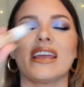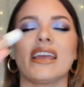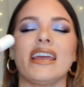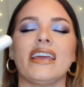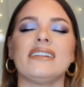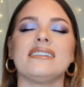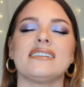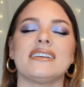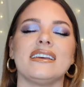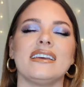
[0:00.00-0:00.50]

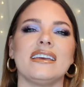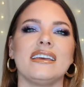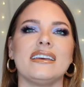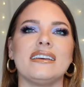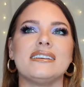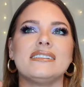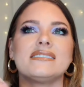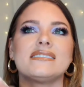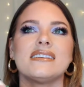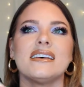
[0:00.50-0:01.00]
It
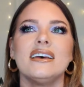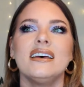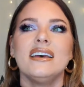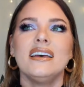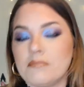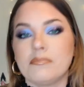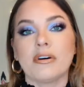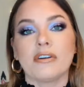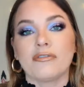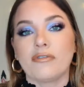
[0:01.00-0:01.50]
is,
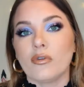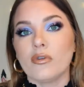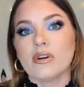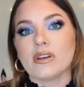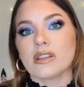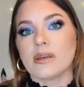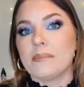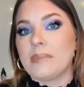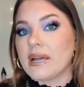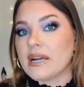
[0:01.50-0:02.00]
before
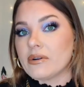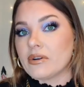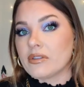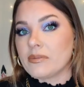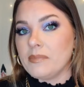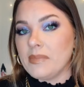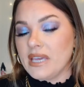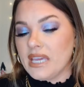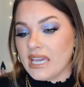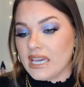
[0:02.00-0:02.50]
the Bear With
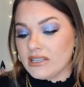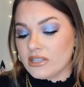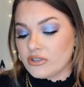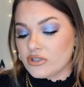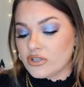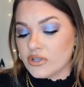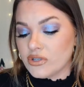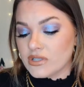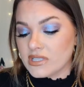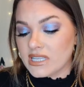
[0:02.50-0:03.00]
Me and the
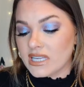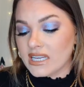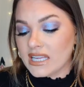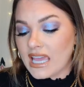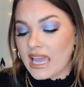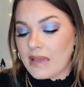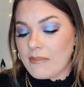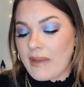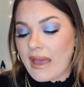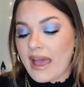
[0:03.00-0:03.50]
True Skin
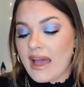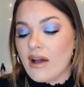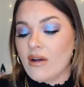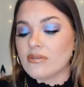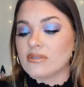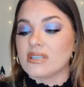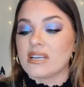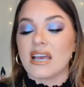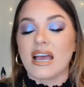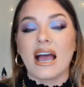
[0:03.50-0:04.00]
came
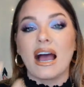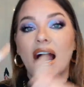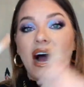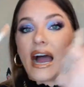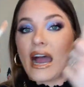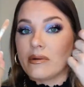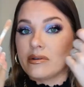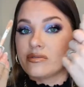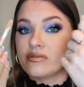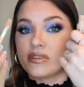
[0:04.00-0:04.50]
out,
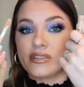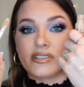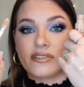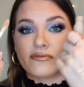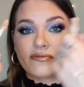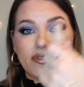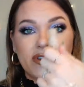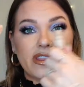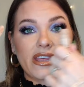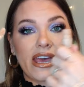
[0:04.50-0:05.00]
I was
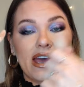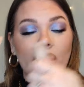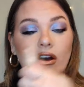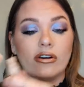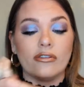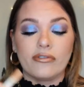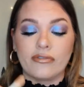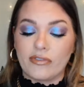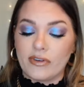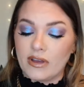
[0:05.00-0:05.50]
reaching for the
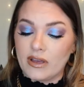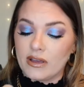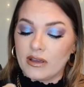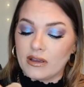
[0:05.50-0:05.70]
E.l.f.